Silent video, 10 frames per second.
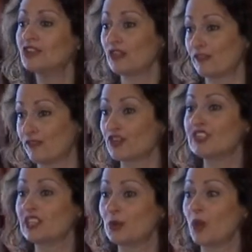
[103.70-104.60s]
So the
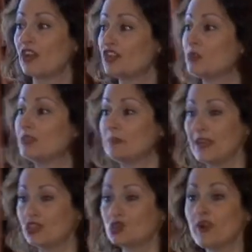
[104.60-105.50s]
first thing you want to do is
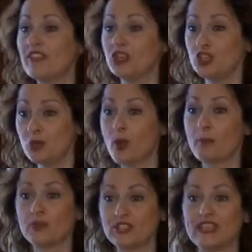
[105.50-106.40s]
make sure that you are
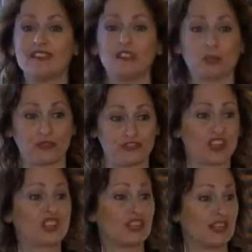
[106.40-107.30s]
presenting the
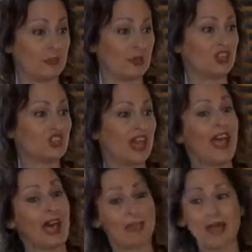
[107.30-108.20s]
professional image,
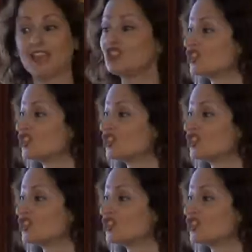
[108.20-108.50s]
and that